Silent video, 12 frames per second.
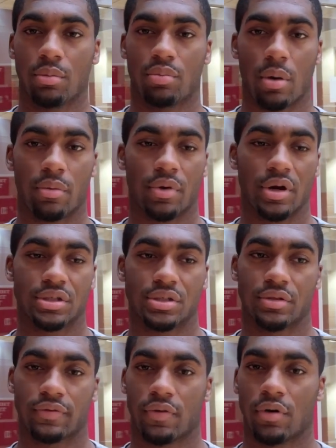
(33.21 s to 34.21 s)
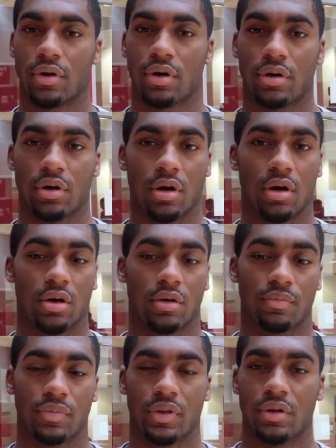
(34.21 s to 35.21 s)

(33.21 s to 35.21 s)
preparation for um,